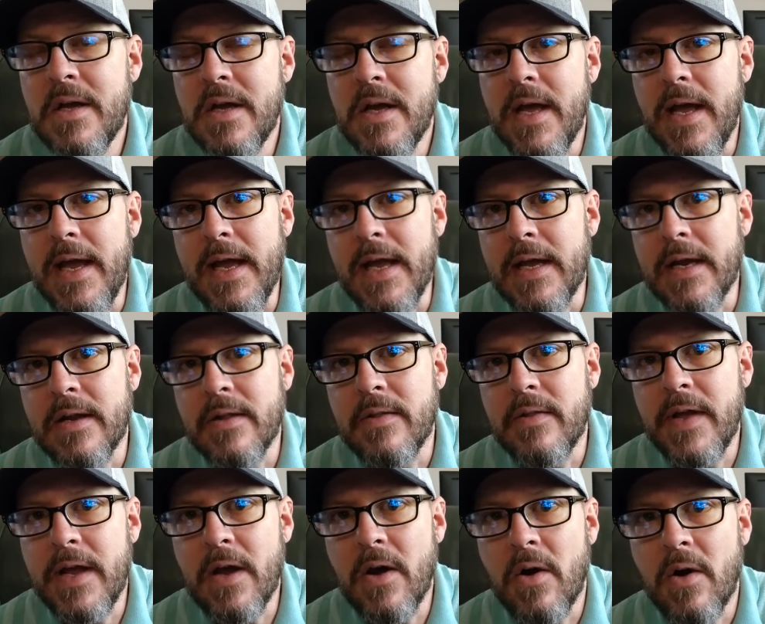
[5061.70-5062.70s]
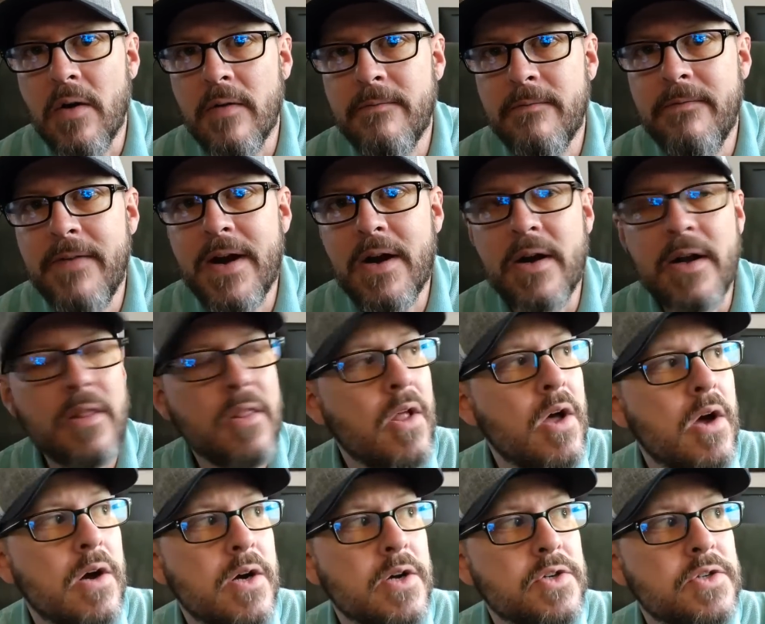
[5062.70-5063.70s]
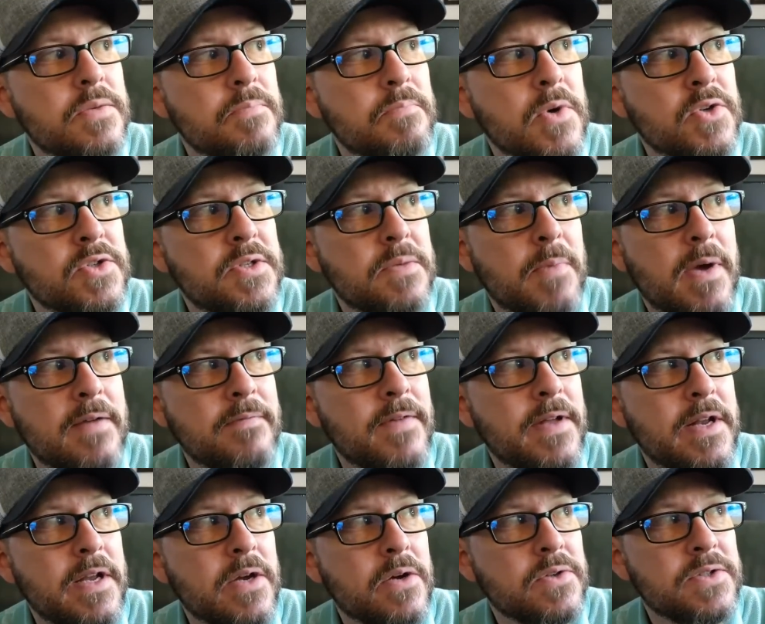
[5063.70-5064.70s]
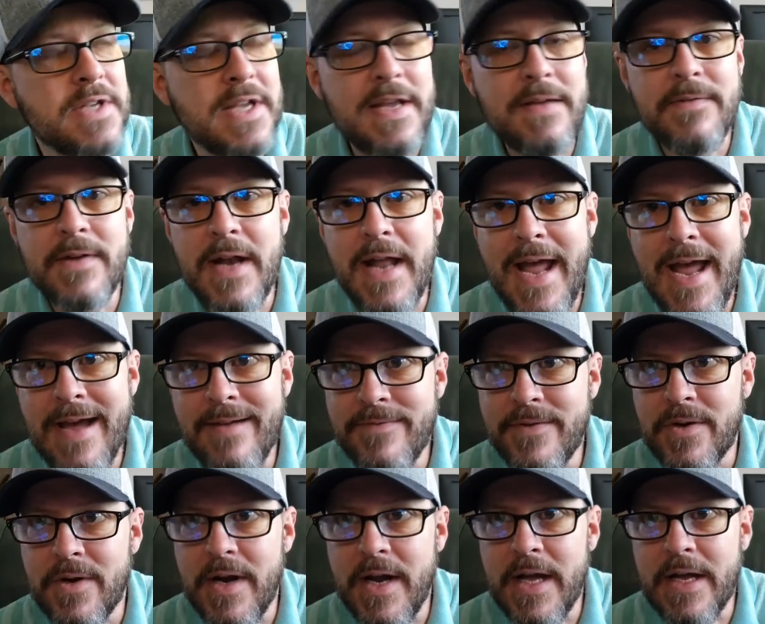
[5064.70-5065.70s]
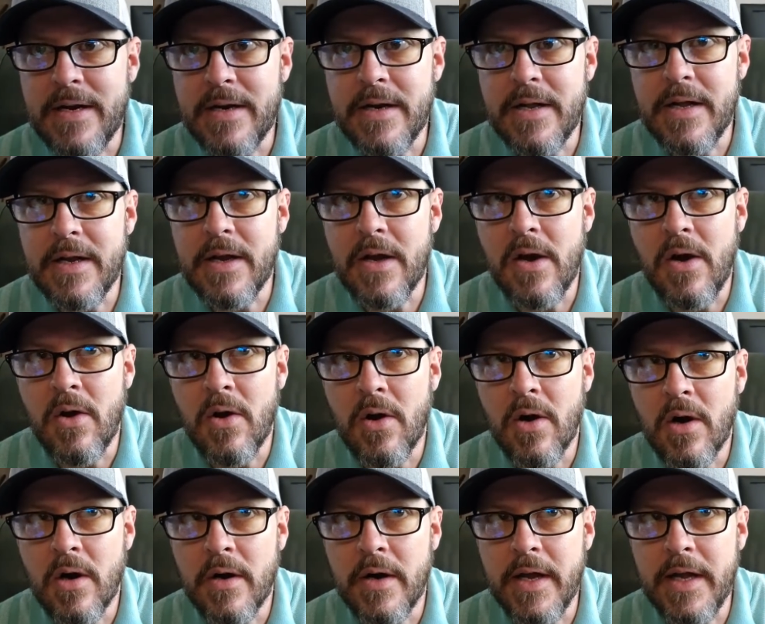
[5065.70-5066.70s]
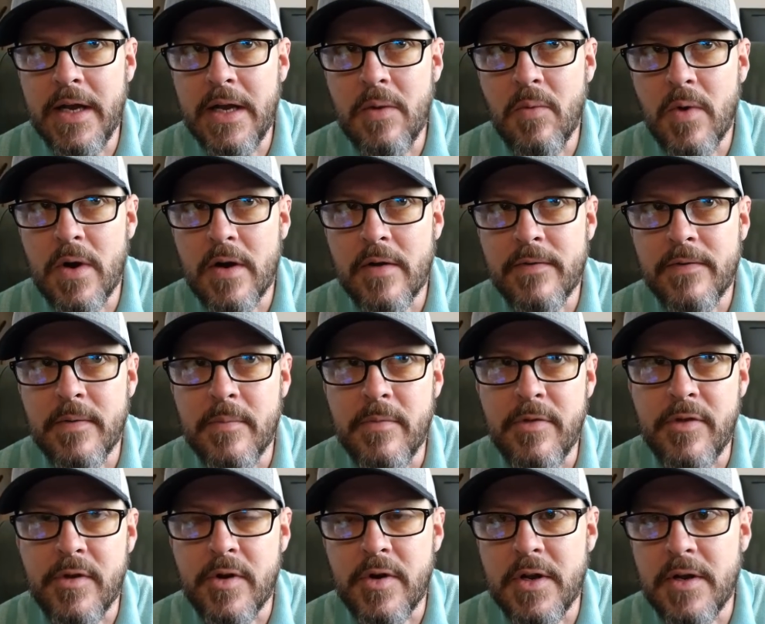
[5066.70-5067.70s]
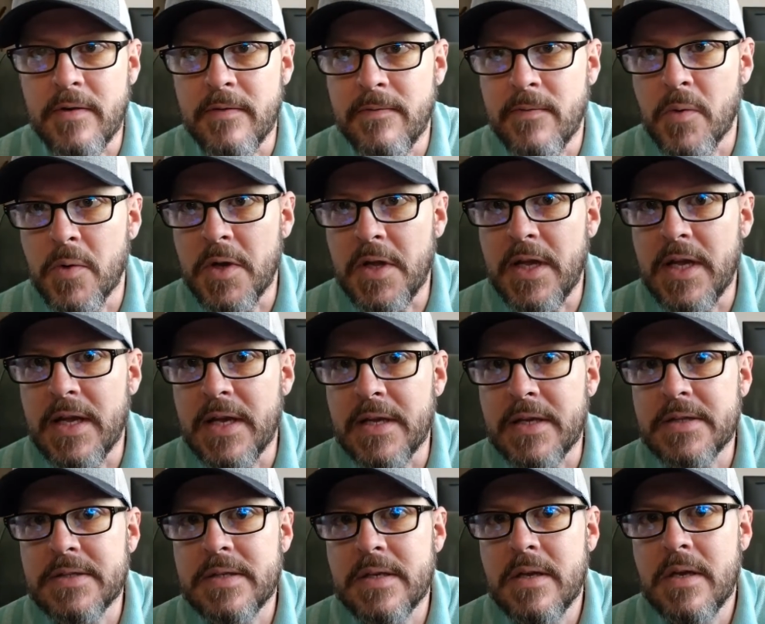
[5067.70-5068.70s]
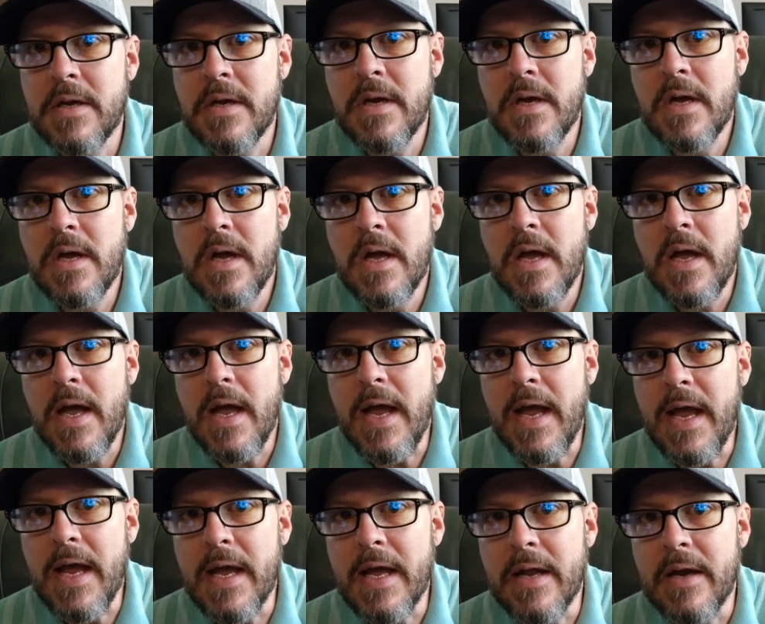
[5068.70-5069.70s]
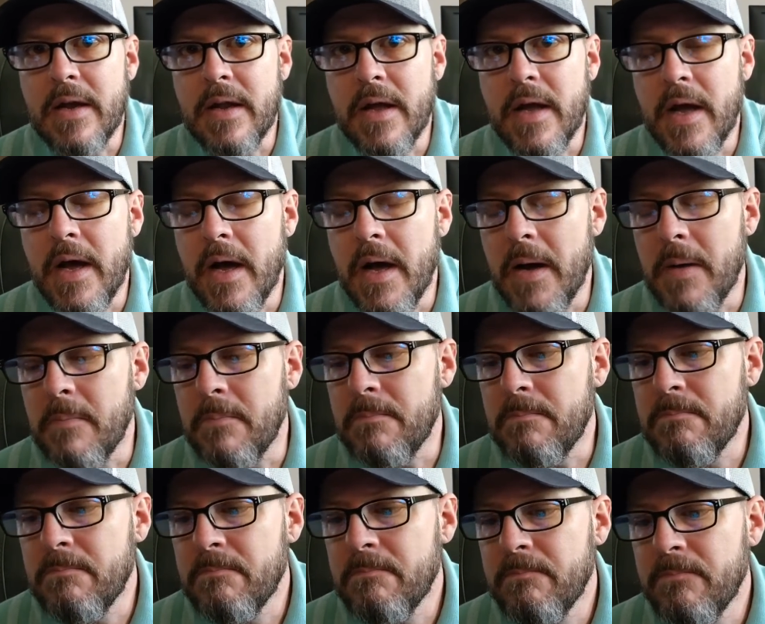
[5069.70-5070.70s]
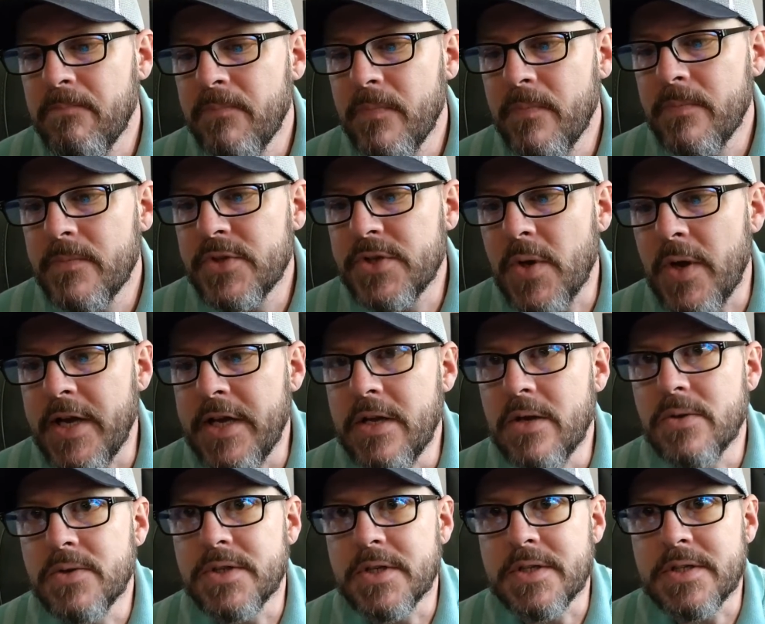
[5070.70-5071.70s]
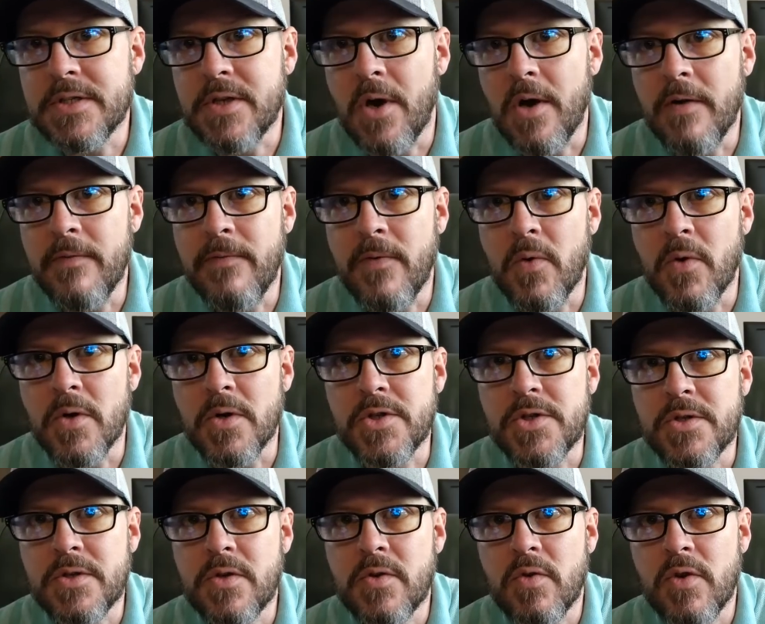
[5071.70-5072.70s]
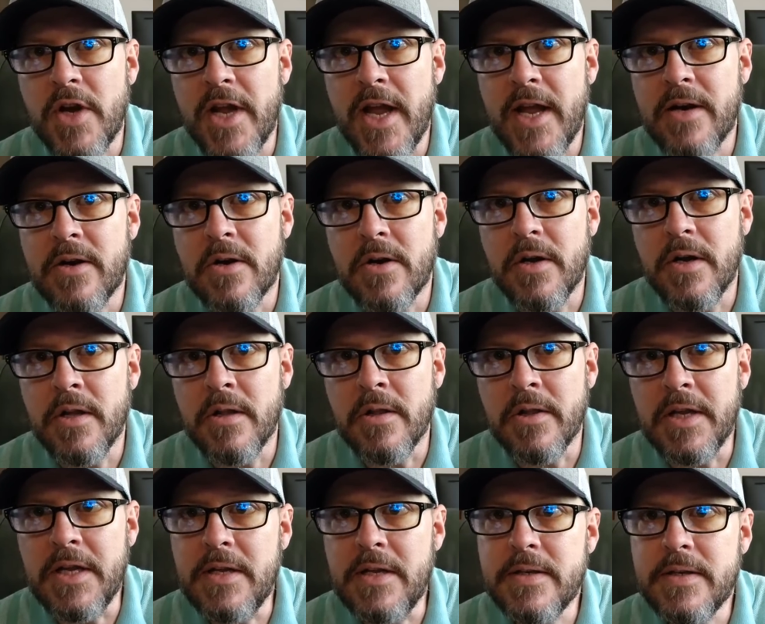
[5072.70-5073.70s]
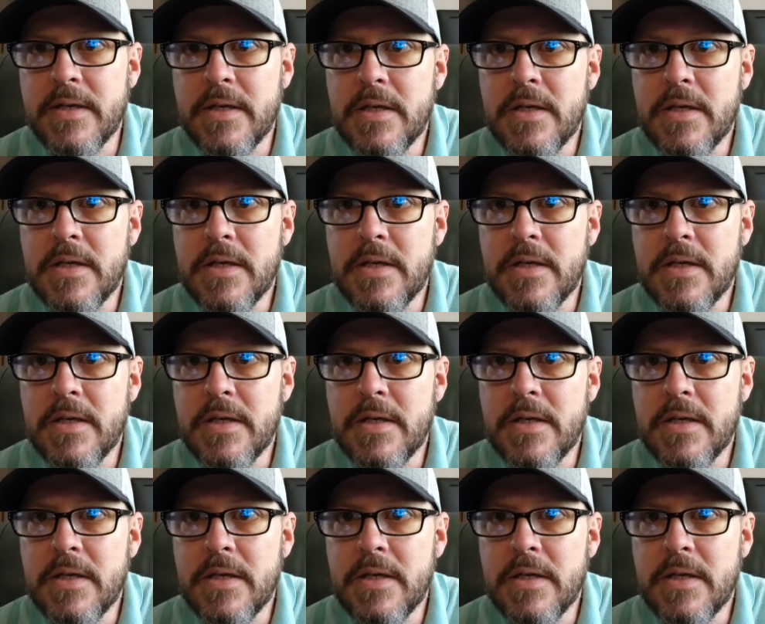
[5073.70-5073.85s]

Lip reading: and they are very large. Most of my videos, even after editing, are anywhere from 30 to 40 gigs. And so I use a Starforge Creator Elite,